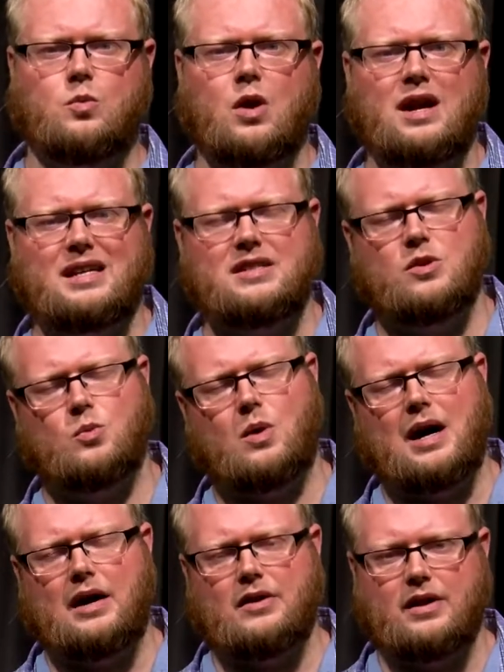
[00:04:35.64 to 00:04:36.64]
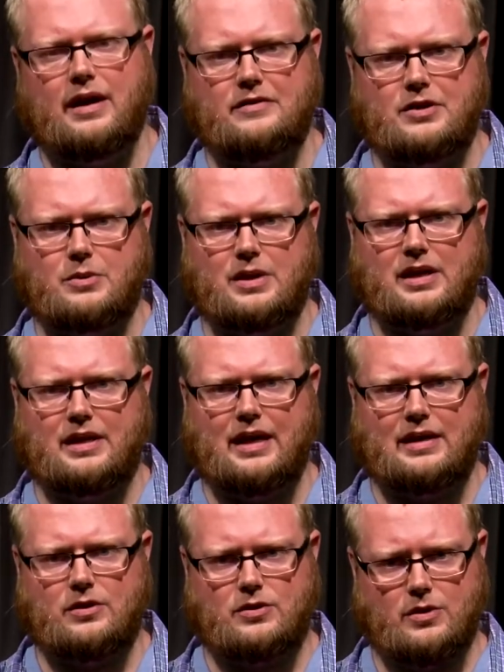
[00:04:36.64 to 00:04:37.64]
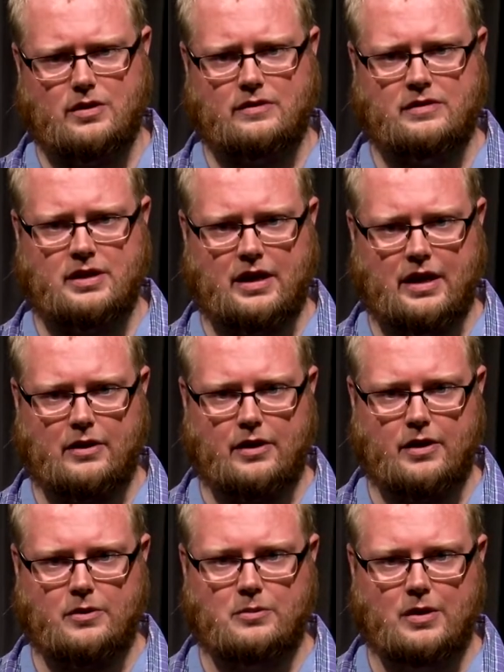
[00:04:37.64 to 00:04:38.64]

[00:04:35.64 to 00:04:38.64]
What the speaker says: is the wildlife doing in that sort of scenario?